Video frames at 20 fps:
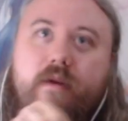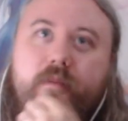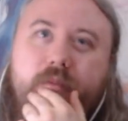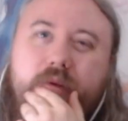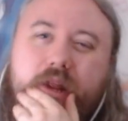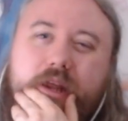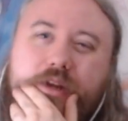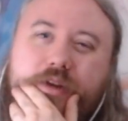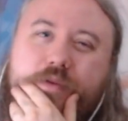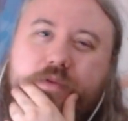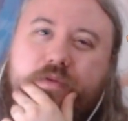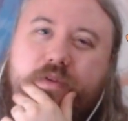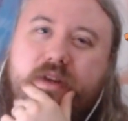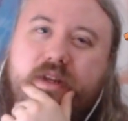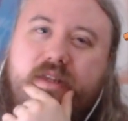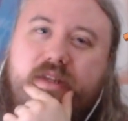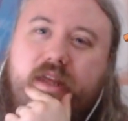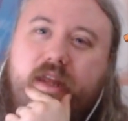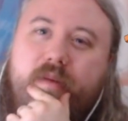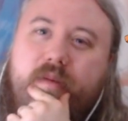But I do feel
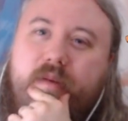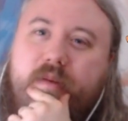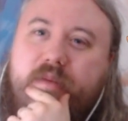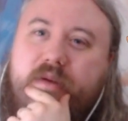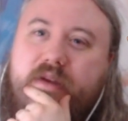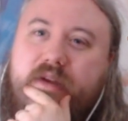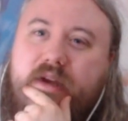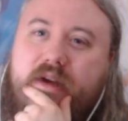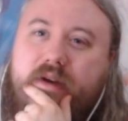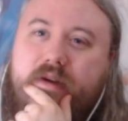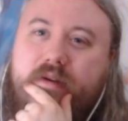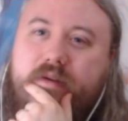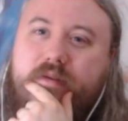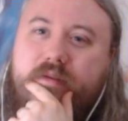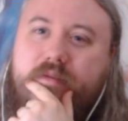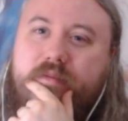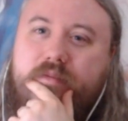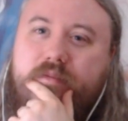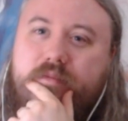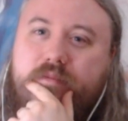this anime might be yeah
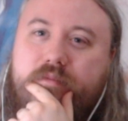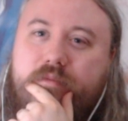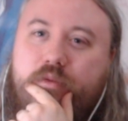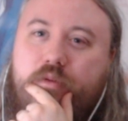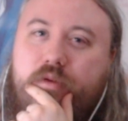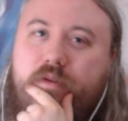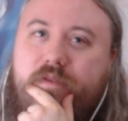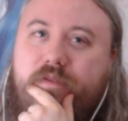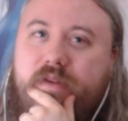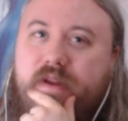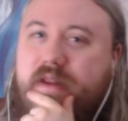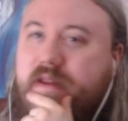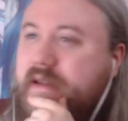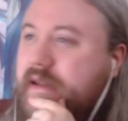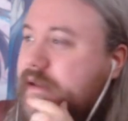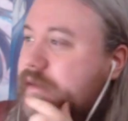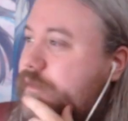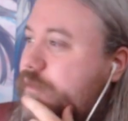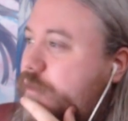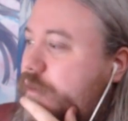more
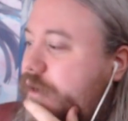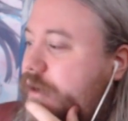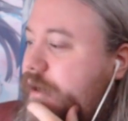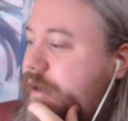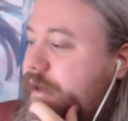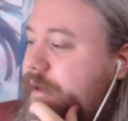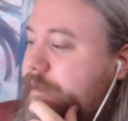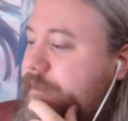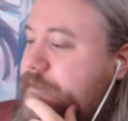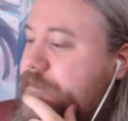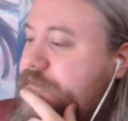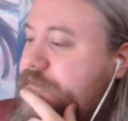fitting for. Um,